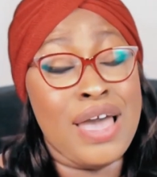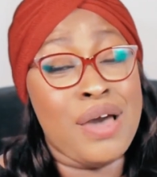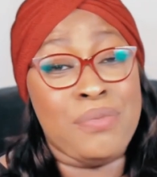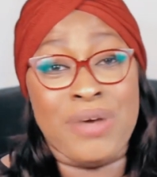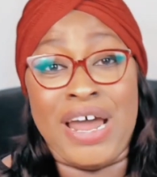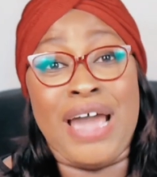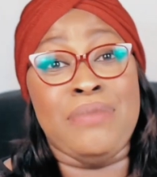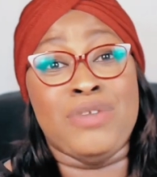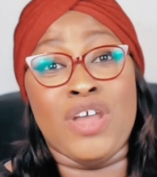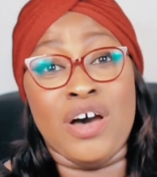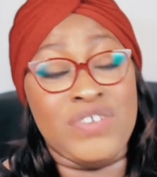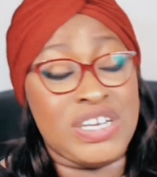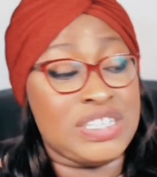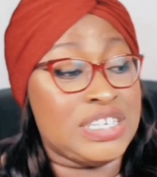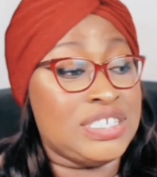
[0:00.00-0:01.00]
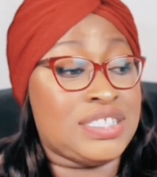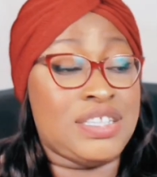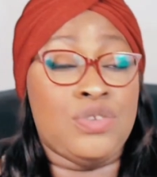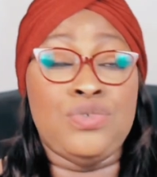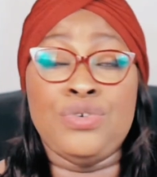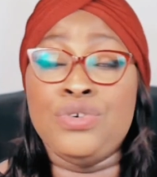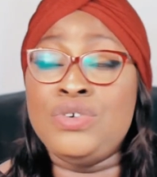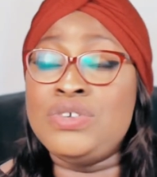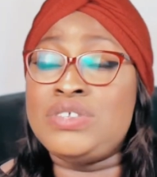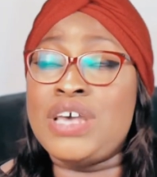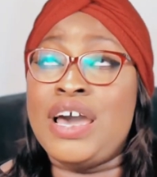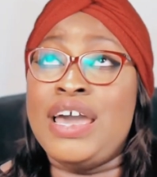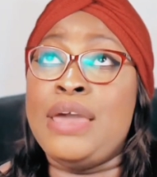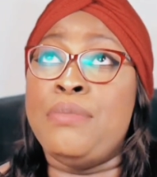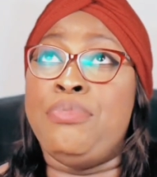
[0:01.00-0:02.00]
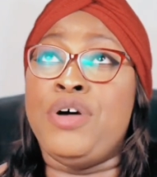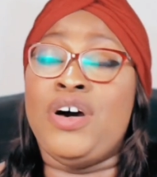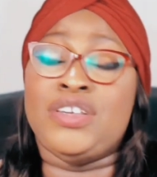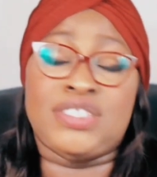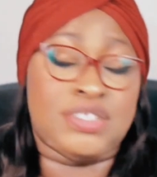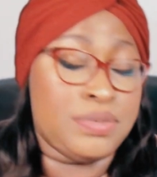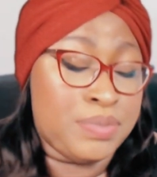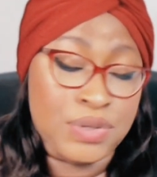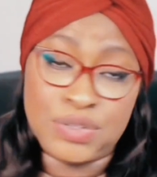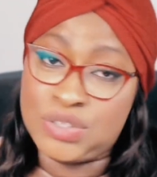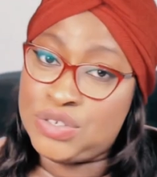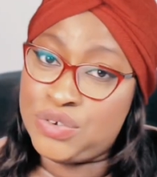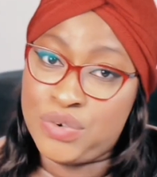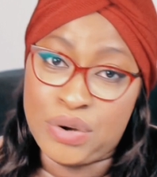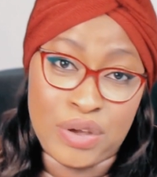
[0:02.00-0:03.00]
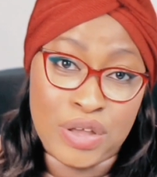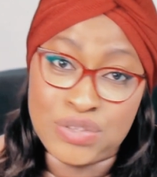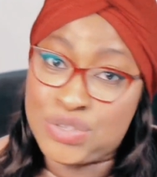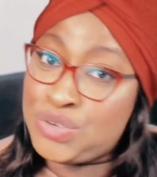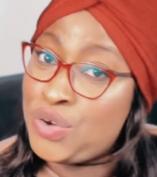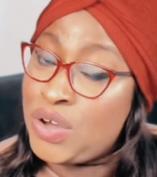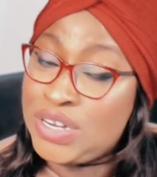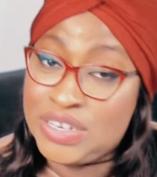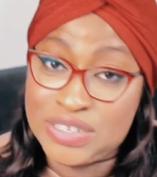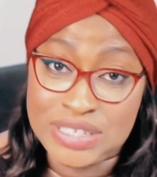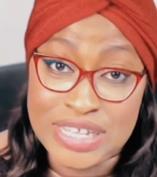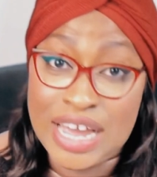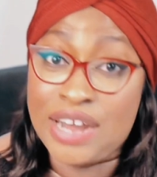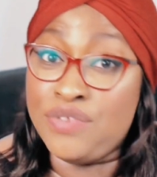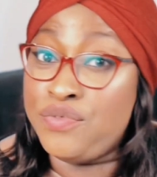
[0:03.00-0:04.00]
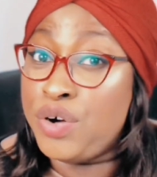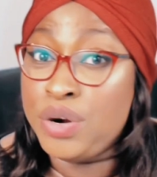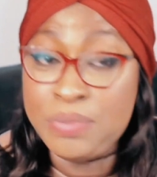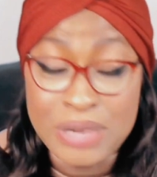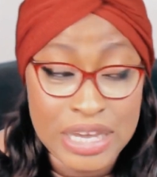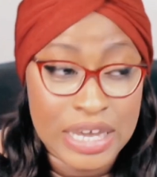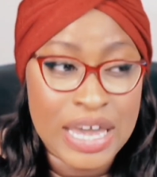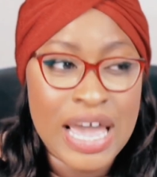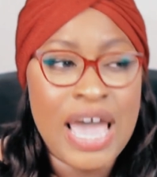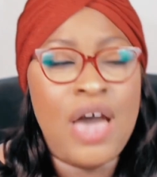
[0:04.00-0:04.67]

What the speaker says: But I'm loving this. The rules are impossible to understand for me.